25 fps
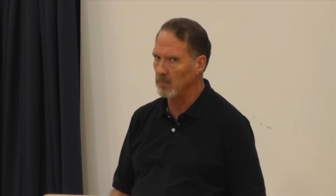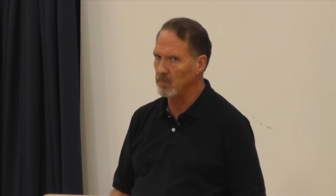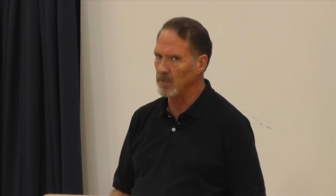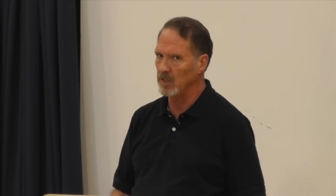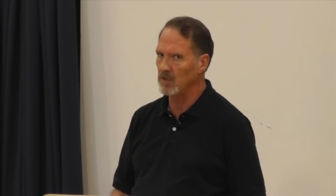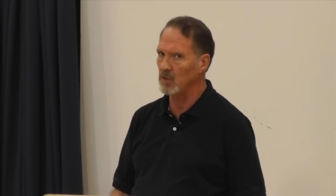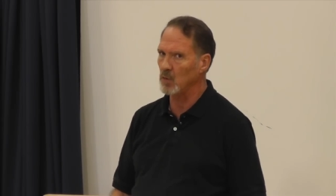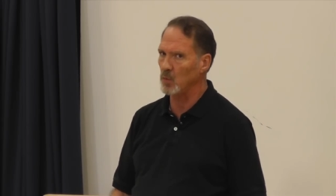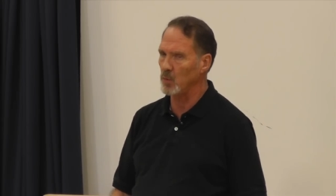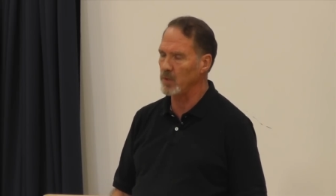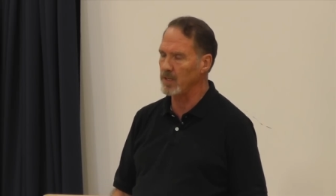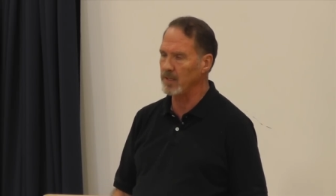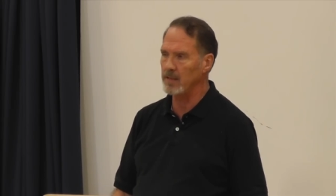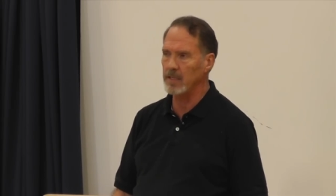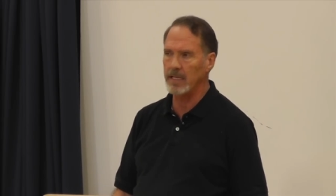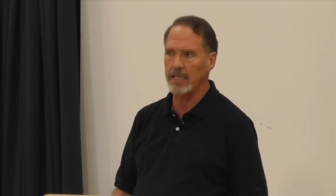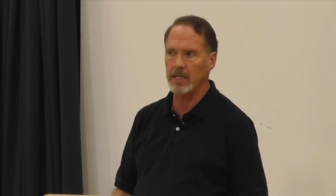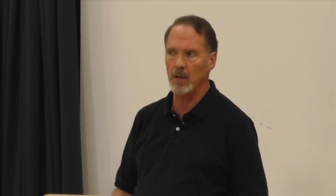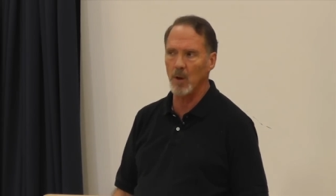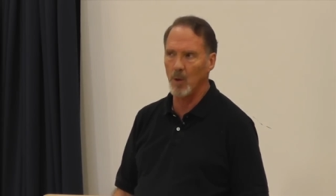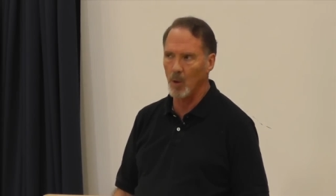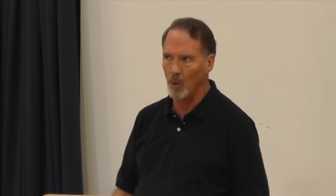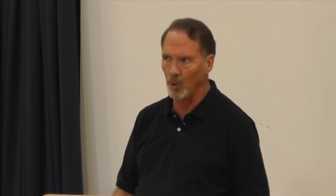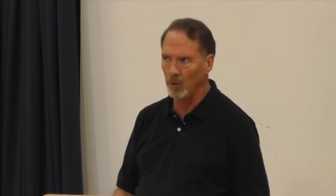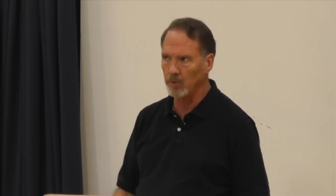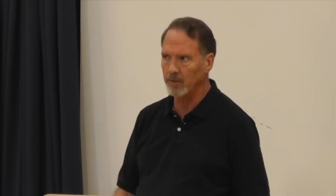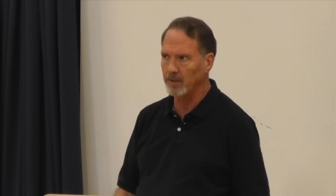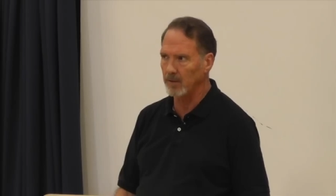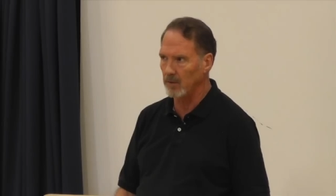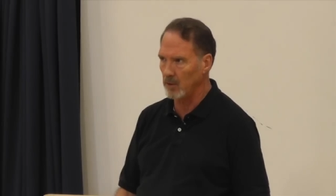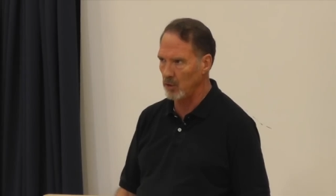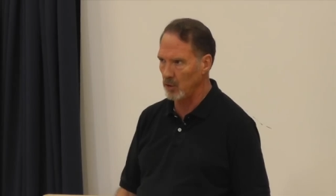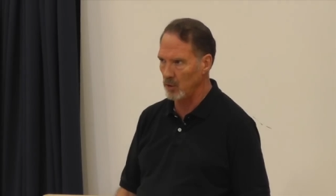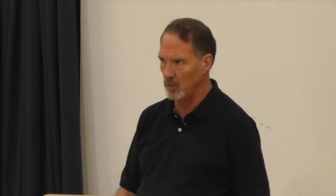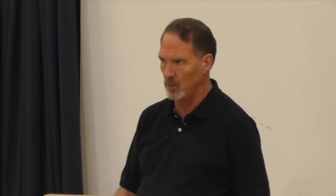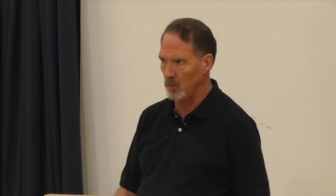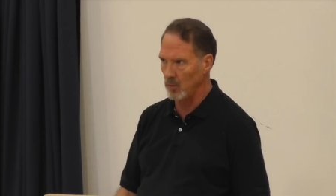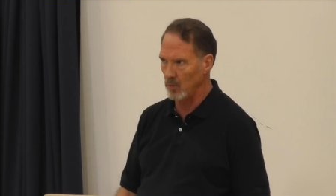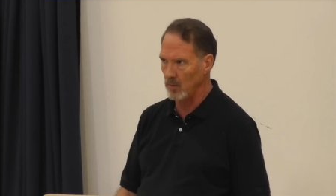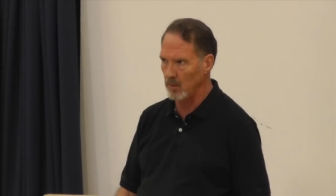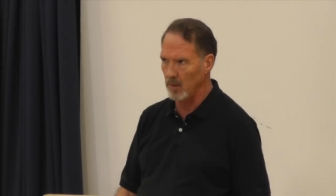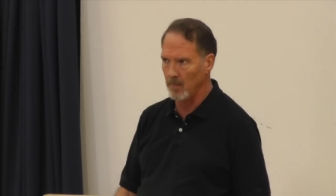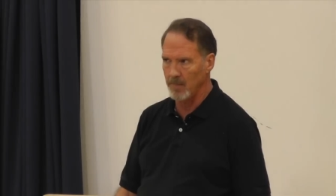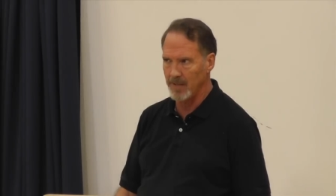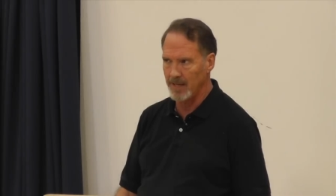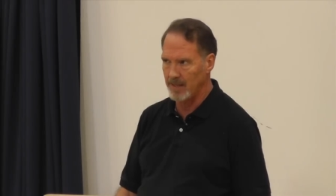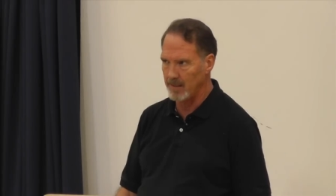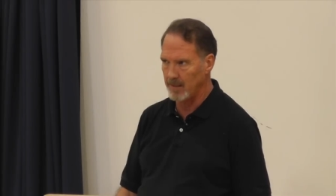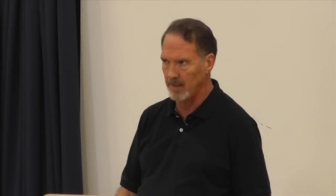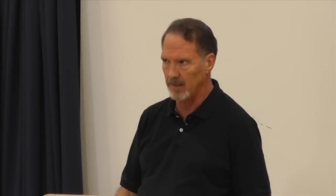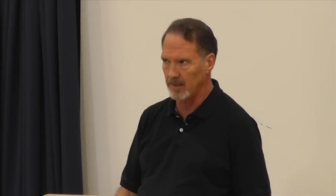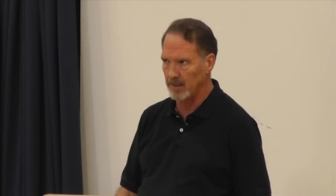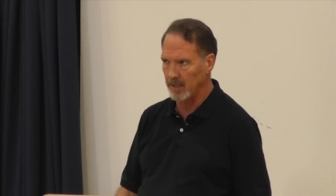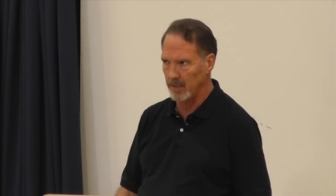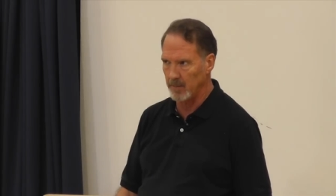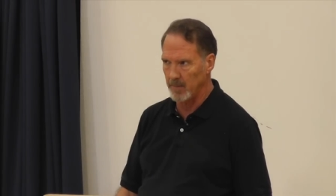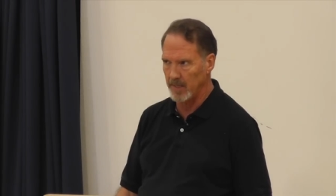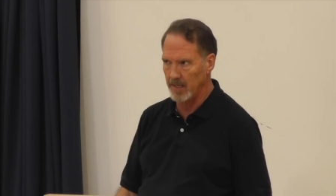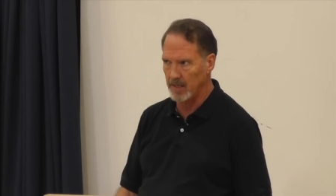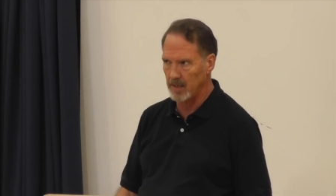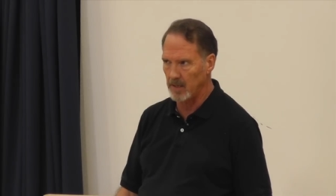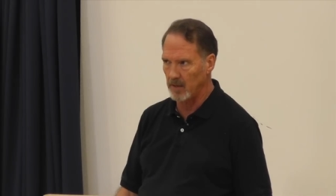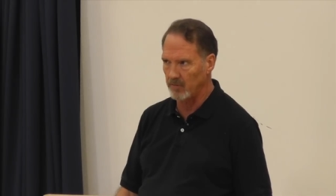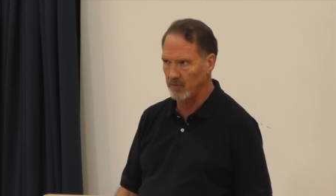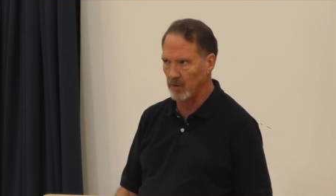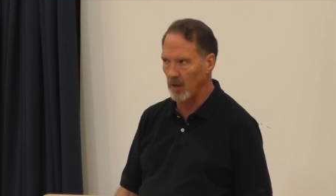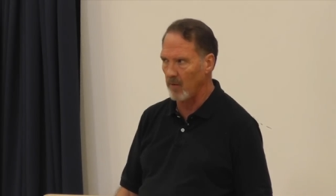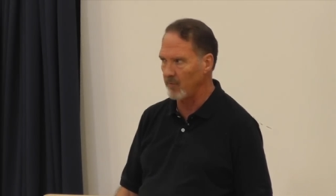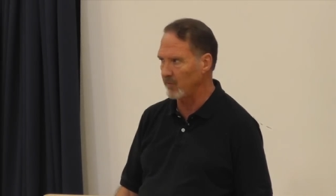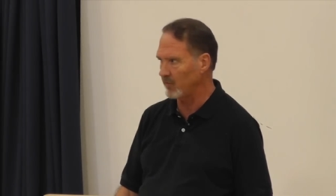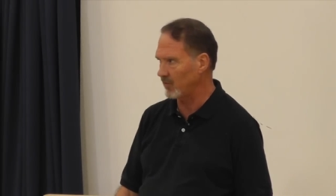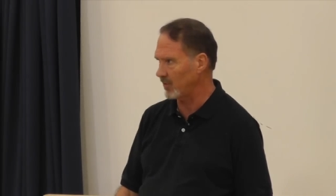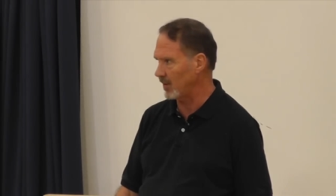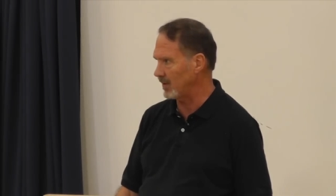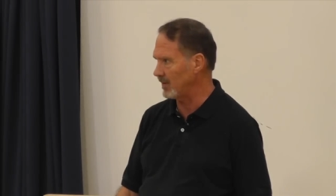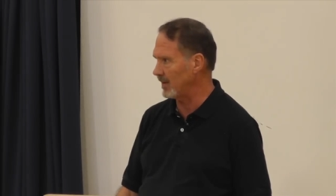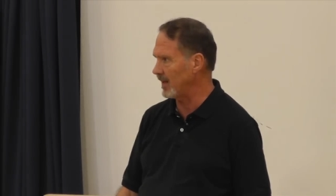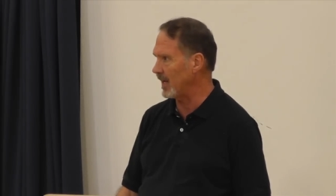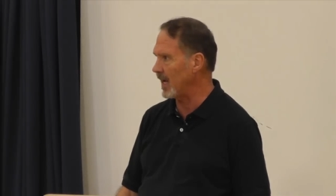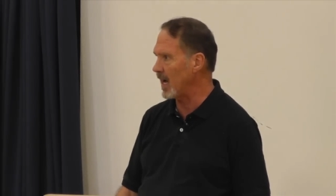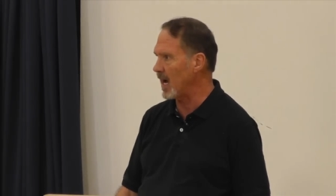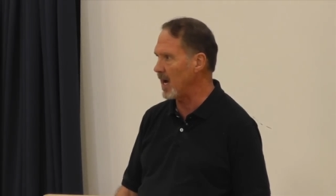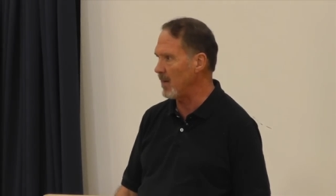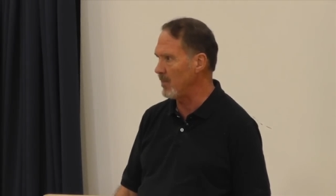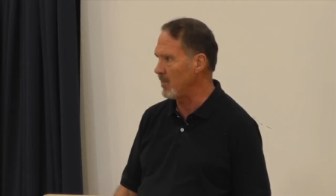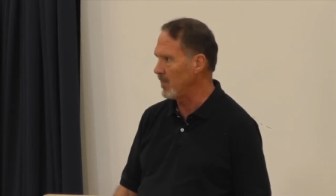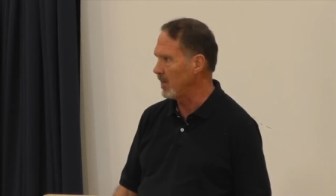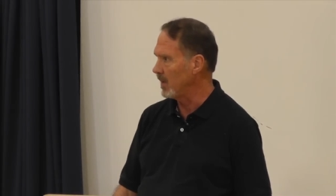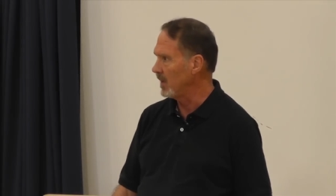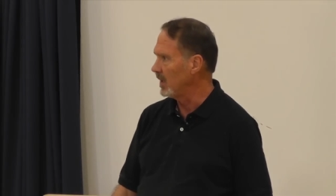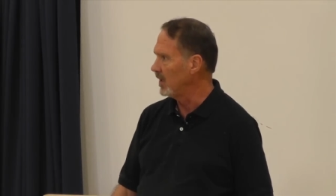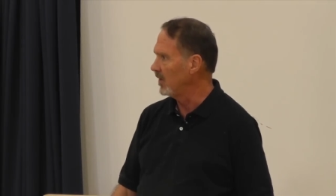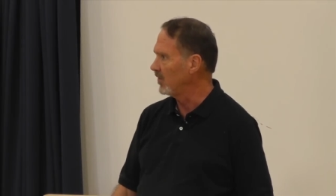between the old and new immediately, because all of a sudden now I'm